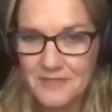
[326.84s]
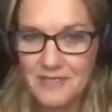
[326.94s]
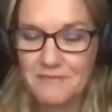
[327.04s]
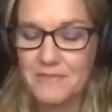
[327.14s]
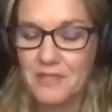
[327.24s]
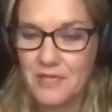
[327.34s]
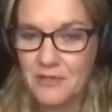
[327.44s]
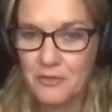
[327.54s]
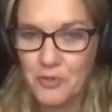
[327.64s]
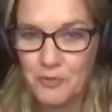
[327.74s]
No, I
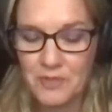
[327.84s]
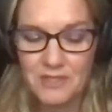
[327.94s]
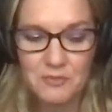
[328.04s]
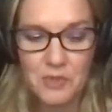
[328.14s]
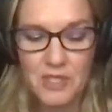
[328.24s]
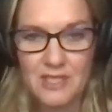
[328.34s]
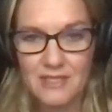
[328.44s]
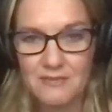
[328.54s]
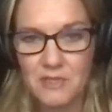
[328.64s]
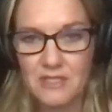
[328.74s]
don't burp on this
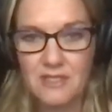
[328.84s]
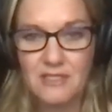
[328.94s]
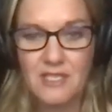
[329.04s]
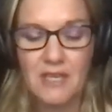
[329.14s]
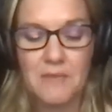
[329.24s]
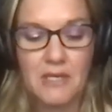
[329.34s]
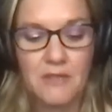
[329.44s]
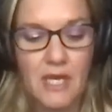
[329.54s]
podcast, but it just came out.